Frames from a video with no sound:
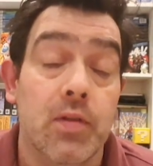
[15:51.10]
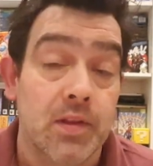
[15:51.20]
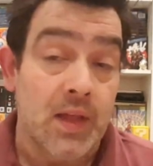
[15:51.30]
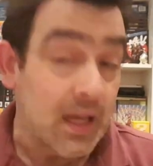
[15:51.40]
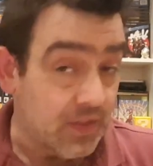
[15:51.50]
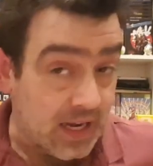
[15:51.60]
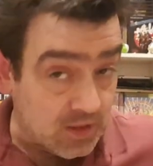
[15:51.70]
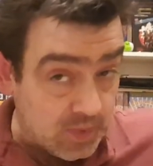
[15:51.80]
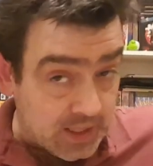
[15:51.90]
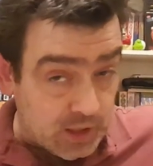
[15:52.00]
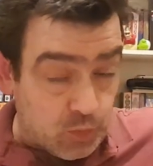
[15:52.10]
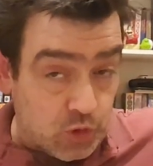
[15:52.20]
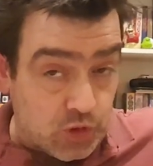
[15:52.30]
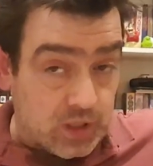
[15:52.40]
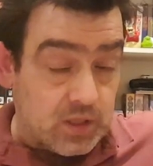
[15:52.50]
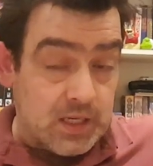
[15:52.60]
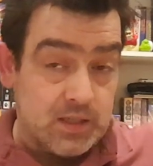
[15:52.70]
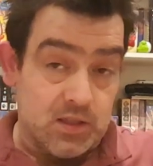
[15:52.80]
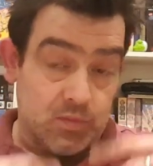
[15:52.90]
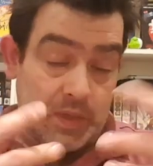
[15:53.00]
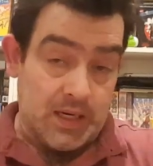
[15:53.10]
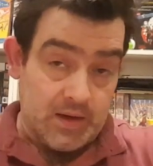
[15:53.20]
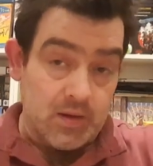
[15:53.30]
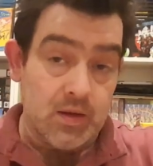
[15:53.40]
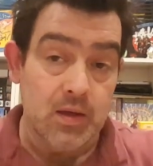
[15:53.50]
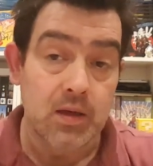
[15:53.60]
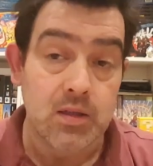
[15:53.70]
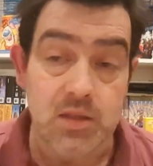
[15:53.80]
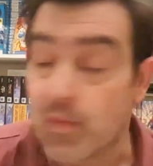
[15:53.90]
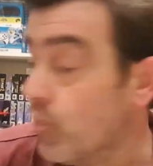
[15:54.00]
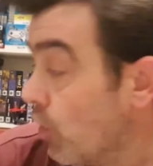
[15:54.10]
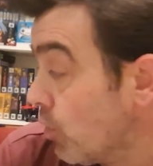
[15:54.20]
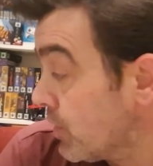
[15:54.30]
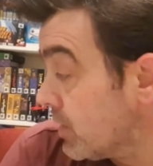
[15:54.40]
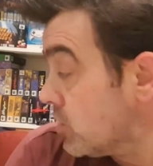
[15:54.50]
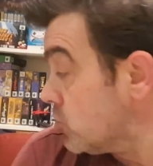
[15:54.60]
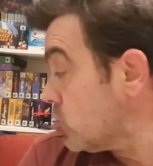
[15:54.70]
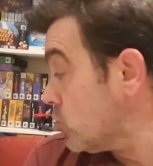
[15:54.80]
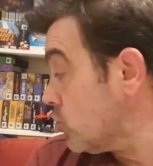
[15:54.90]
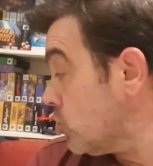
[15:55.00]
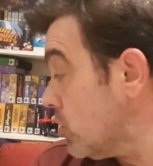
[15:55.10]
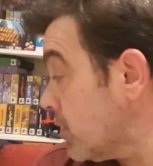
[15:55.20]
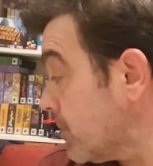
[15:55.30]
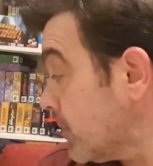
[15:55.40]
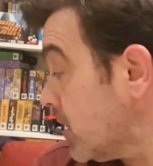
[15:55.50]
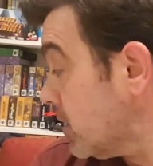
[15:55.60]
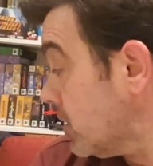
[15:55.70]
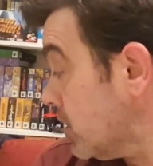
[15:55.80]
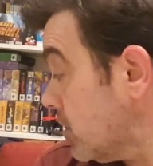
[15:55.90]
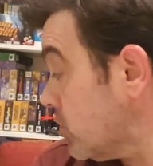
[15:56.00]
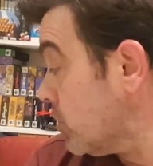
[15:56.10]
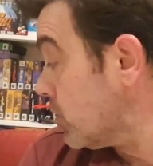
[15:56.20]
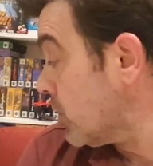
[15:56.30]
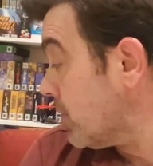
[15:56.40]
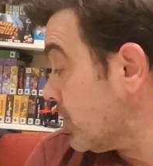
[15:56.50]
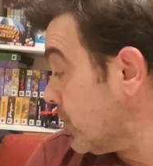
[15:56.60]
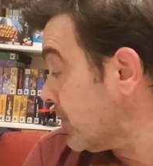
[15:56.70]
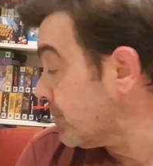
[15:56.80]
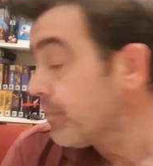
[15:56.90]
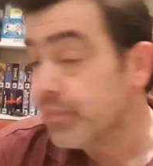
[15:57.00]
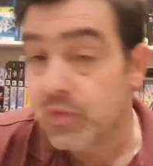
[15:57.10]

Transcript: Other than that, that is my next project. That is my step forward into doing what I'm doing.